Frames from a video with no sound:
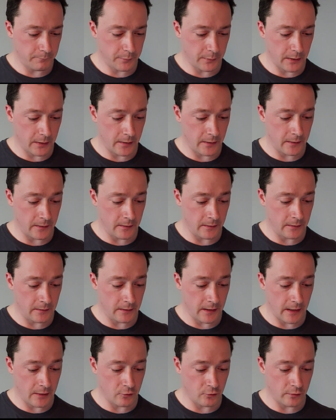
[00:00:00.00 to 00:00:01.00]

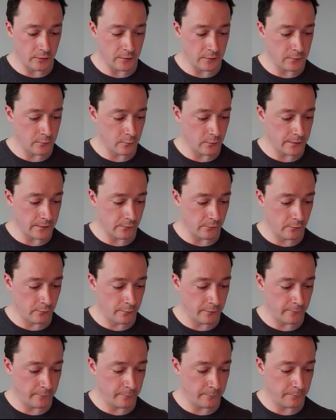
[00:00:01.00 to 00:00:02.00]
hatred towards a
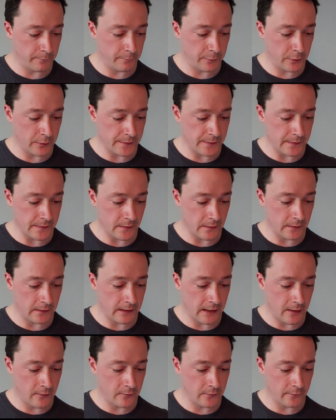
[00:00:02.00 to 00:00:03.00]
group of persons on
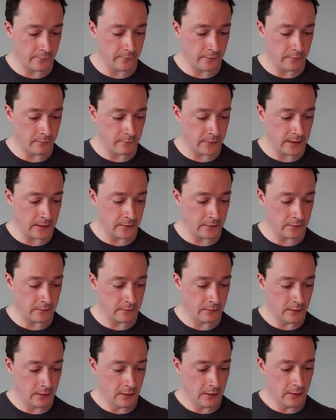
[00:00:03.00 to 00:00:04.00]
account of them
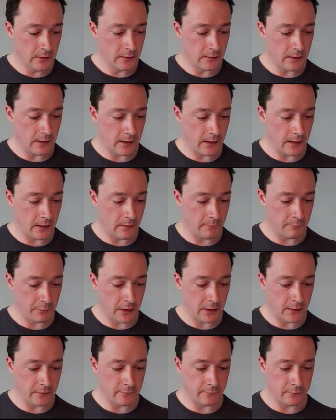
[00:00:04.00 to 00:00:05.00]
being
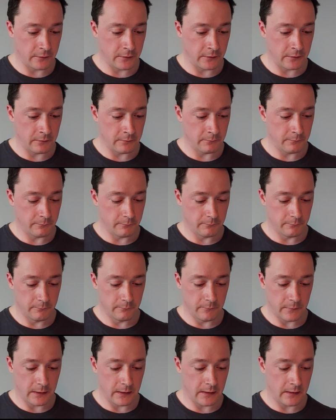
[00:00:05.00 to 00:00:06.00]
part of a
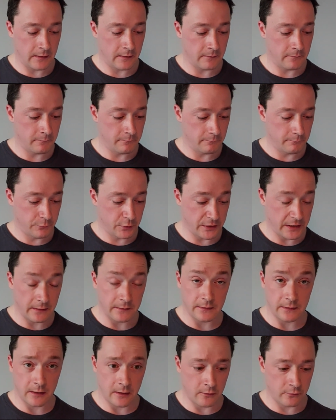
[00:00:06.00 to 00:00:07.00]

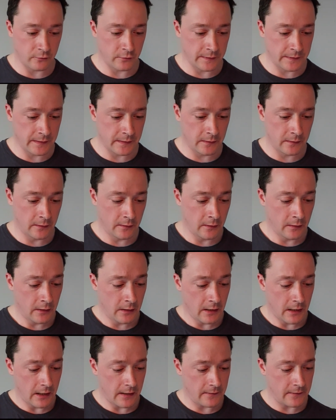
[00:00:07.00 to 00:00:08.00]
protected characteristic.
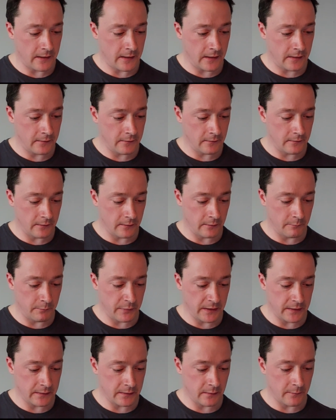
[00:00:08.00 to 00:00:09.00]
And then the
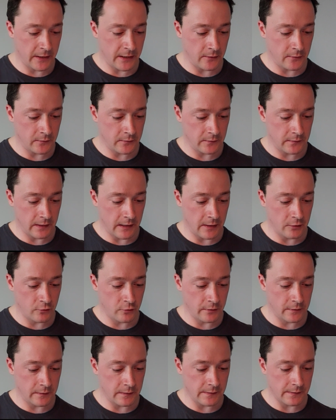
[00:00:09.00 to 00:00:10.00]
bit about the
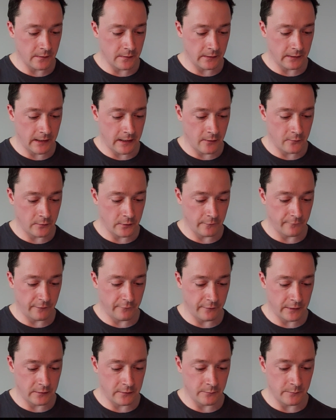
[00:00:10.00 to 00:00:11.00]
hatred is on account of
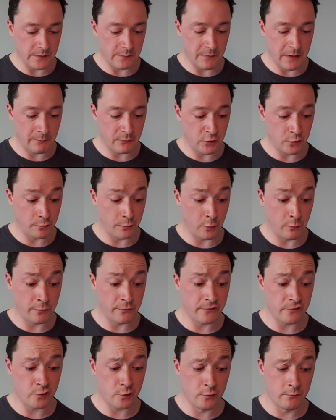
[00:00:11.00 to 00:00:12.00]
the victim's membership or
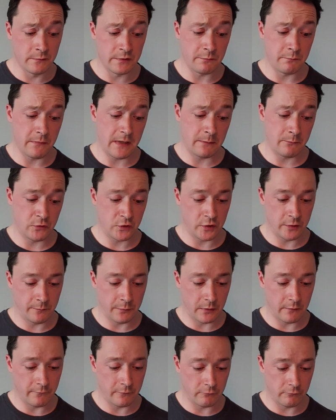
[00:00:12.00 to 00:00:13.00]
presumed
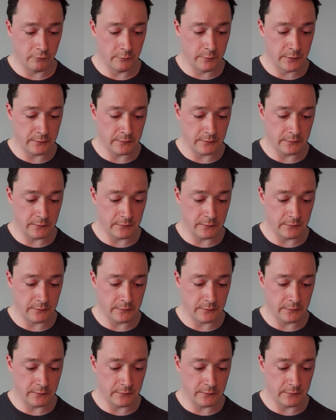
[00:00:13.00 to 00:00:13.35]
membership of a group